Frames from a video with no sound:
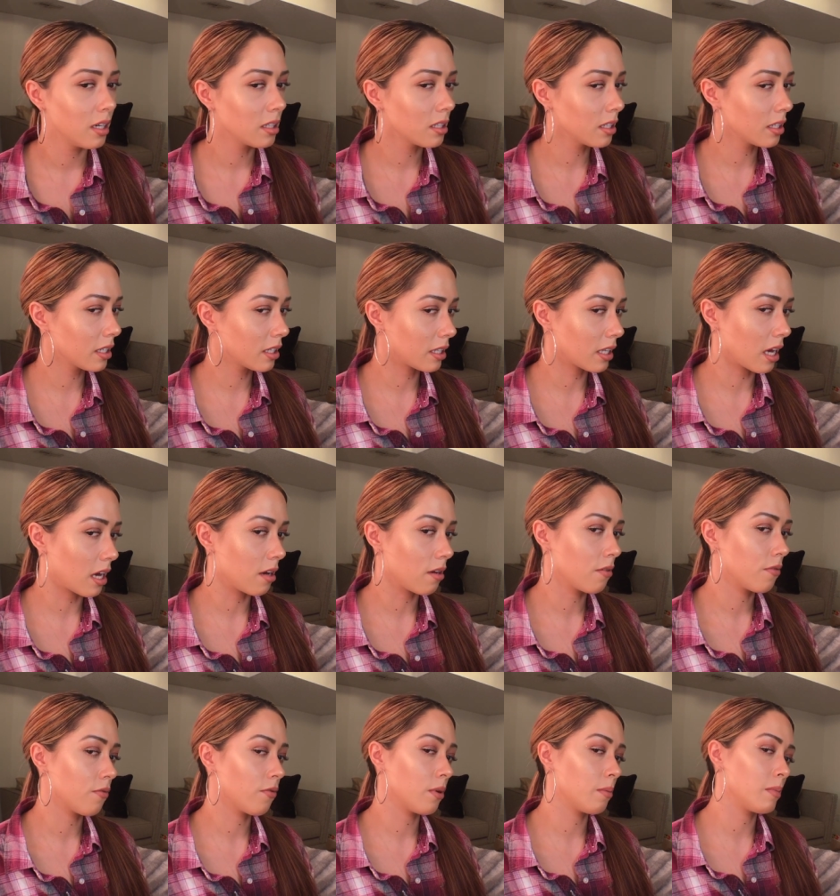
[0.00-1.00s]
Look at that,
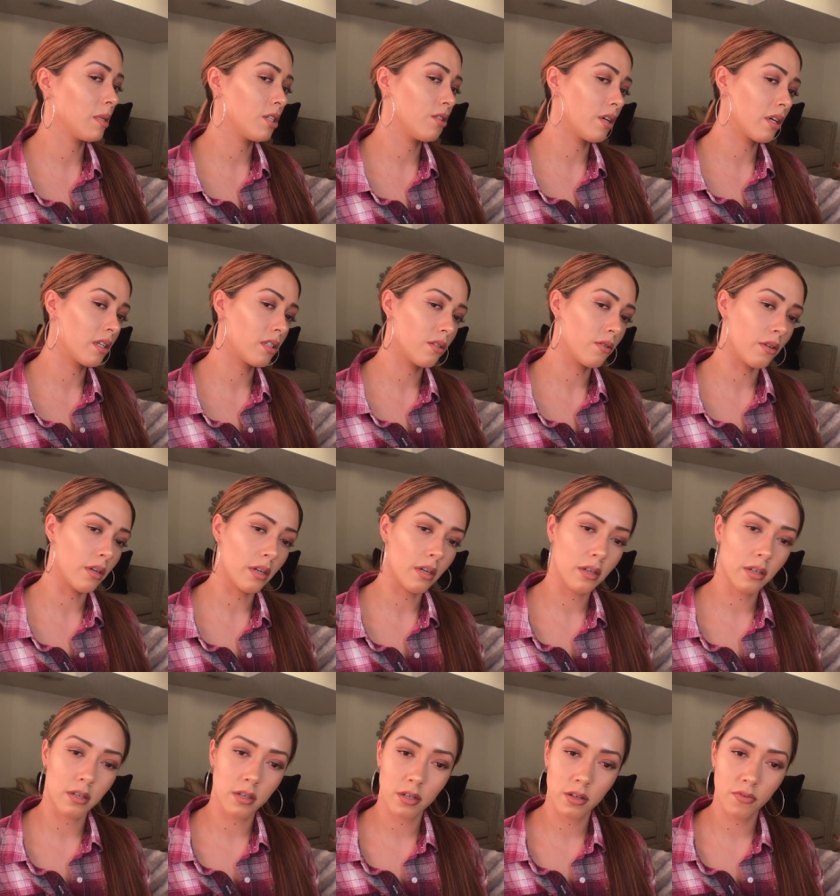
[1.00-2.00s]
from the drugstore.
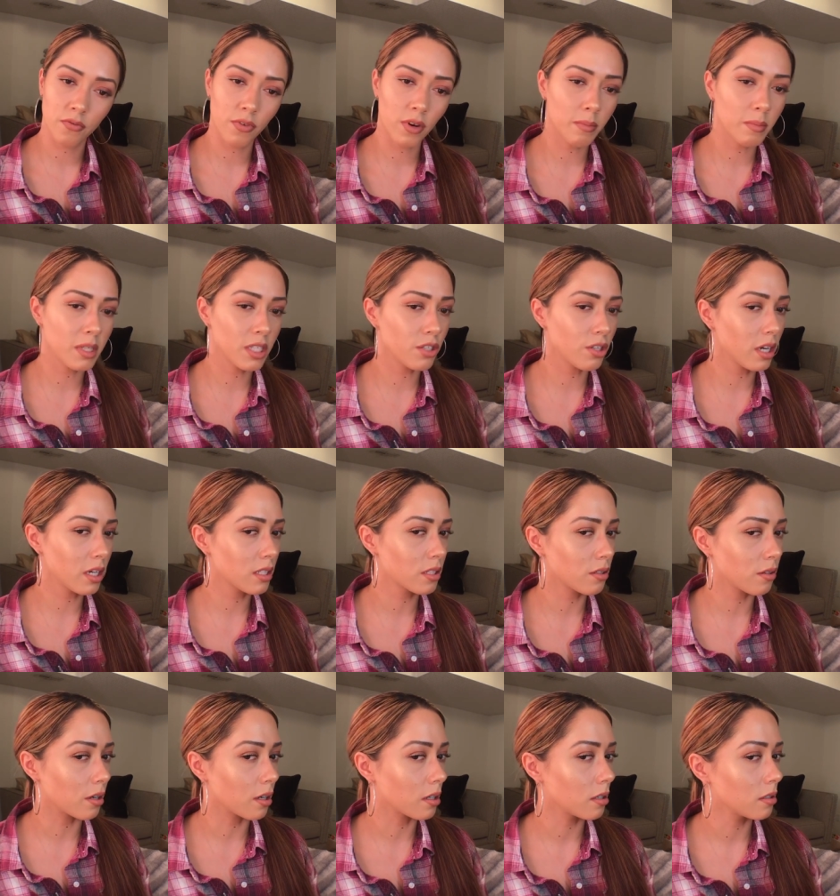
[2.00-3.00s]
From the
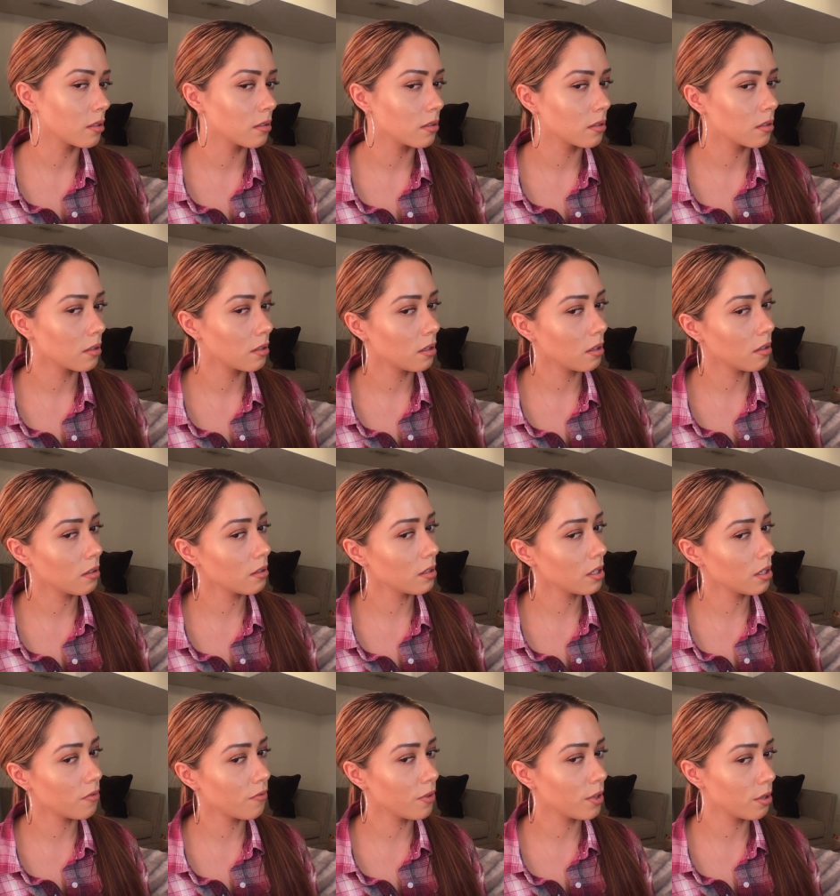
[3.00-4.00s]
drugstore.
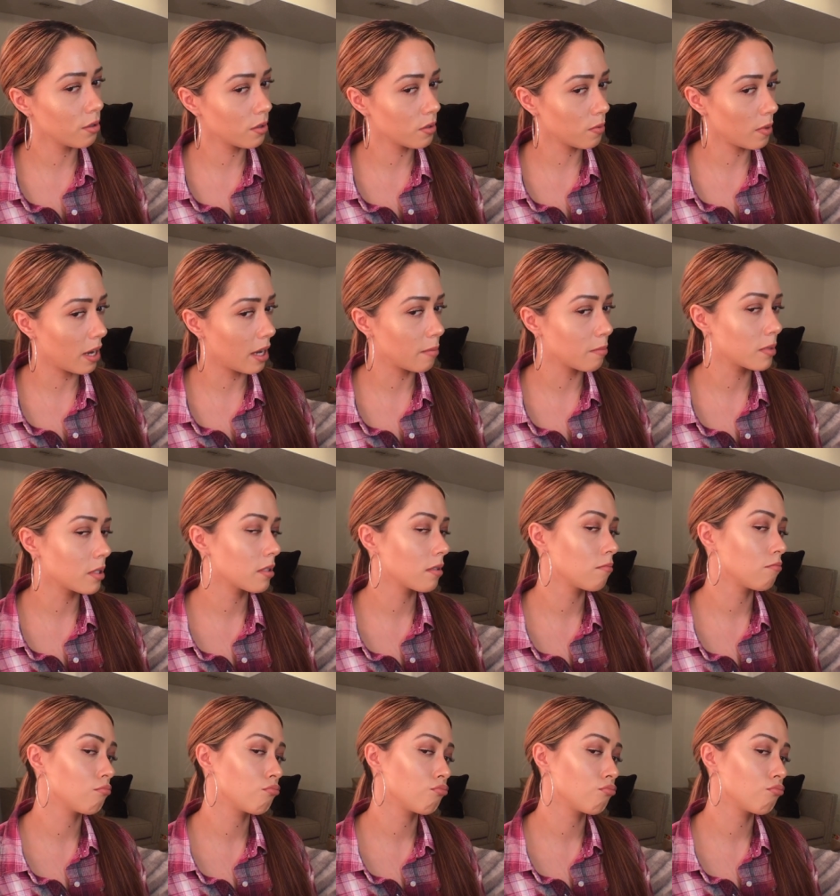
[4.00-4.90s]
Only a few swipes.